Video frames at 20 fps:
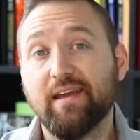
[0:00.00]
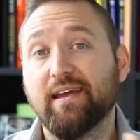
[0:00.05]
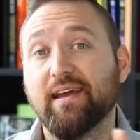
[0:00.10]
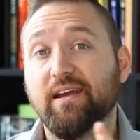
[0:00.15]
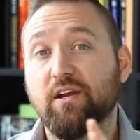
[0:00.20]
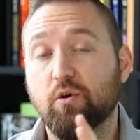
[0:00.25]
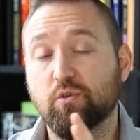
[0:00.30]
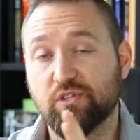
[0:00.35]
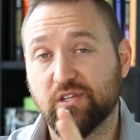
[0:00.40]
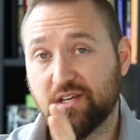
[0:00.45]
it
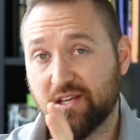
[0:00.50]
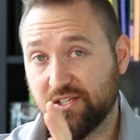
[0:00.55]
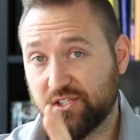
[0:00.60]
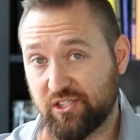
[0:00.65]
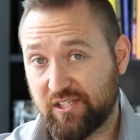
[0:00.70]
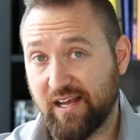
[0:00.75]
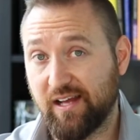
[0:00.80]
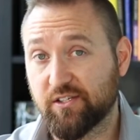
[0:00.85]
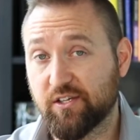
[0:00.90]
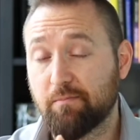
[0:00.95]
goes into the
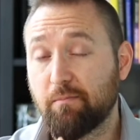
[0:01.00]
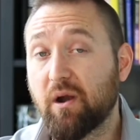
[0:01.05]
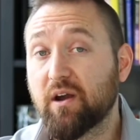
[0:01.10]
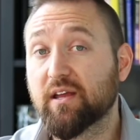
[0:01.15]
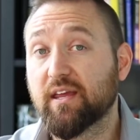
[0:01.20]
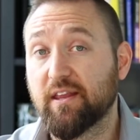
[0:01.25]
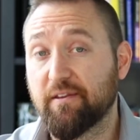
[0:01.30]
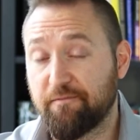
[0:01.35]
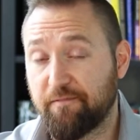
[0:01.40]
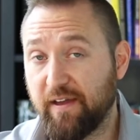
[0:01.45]
sales and
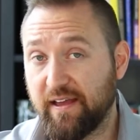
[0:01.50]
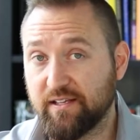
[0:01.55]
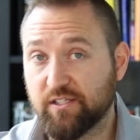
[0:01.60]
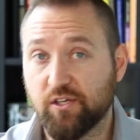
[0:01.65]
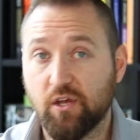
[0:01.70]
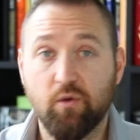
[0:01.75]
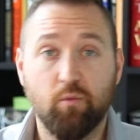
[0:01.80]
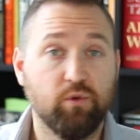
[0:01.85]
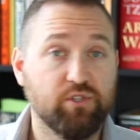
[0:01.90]
marketing phase,